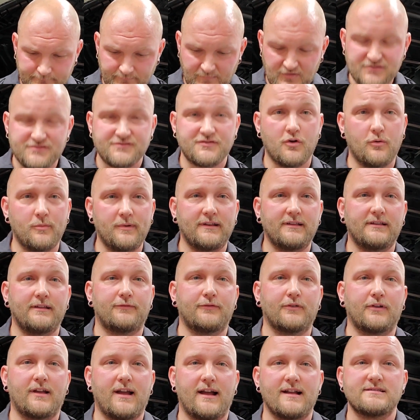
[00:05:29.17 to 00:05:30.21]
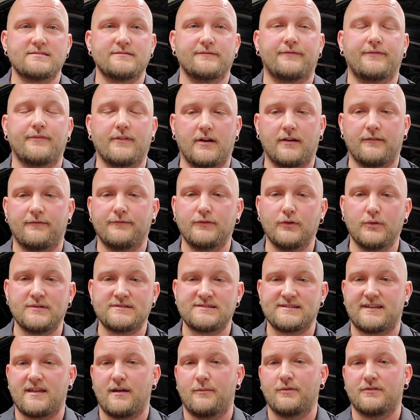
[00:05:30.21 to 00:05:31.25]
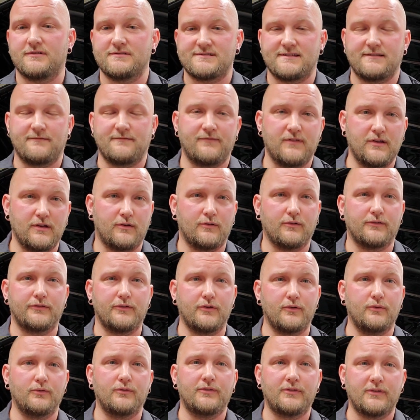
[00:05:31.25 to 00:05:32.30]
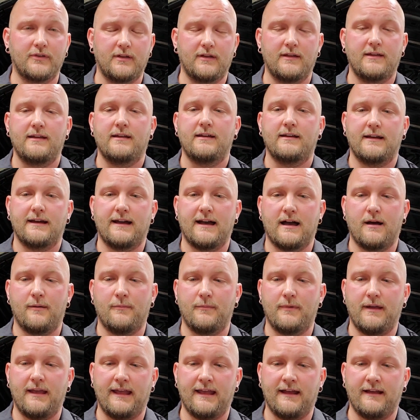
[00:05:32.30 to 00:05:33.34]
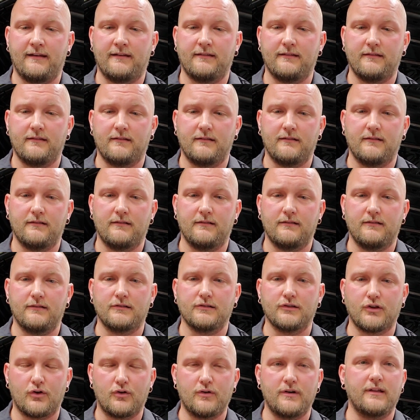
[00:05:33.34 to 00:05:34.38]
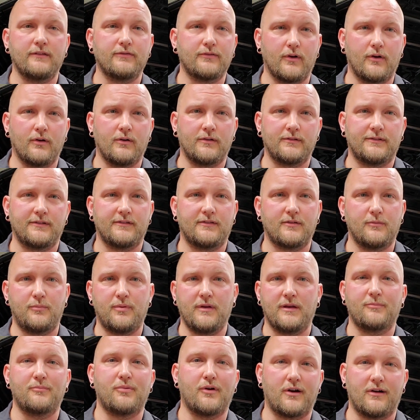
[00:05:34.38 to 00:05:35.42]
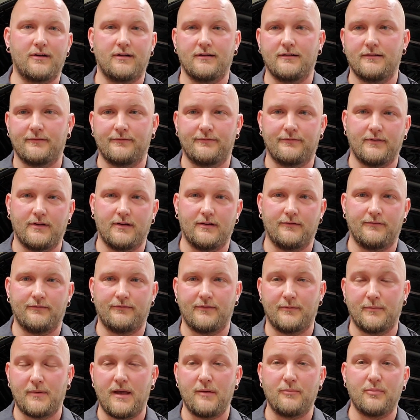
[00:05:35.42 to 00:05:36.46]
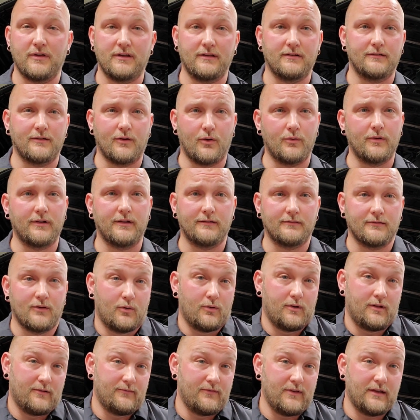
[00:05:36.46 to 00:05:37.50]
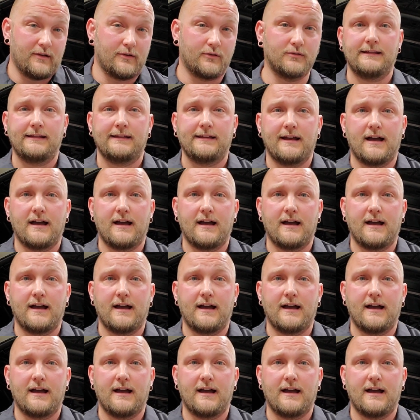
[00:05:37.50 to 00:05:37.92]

There's so many different kinds of fluids and chemicals that the vehicles use. And learning those is a big part of in my opinion, owning a vehicle.